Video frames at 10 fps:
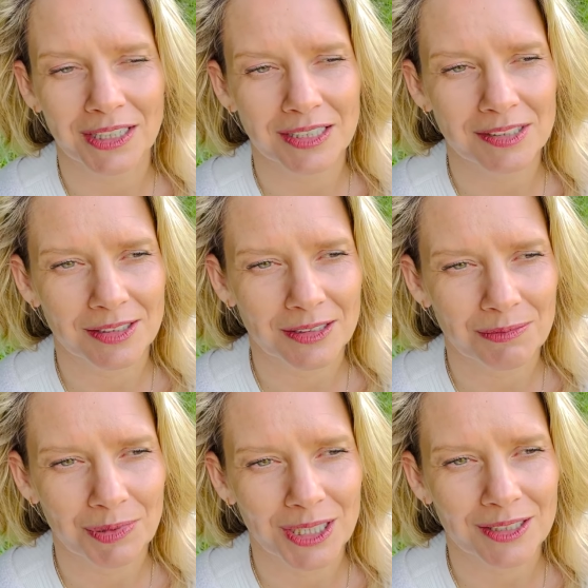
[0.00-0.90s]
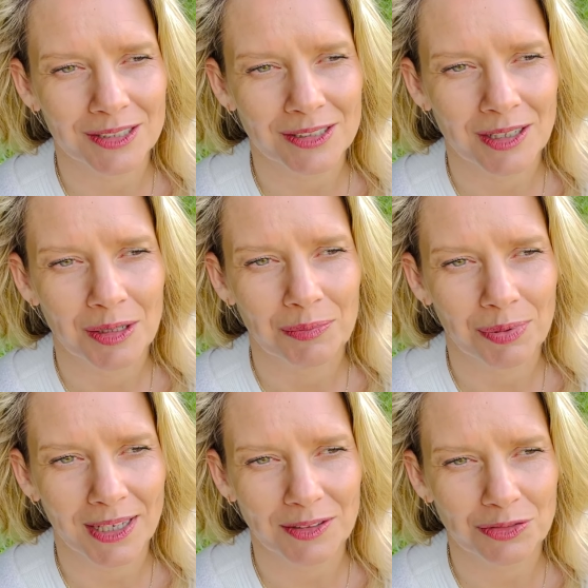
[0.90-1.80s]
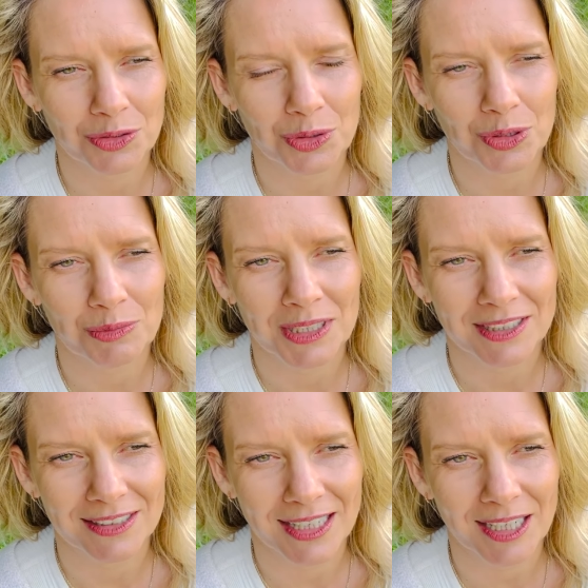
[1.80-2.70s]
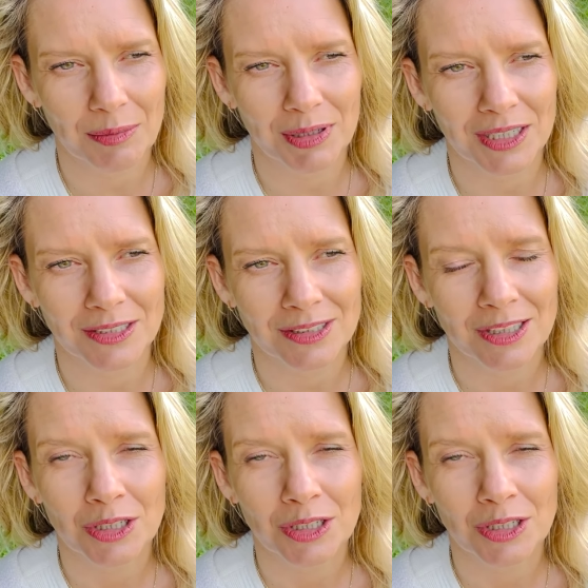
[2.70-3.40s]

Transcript: It's the biggest platform database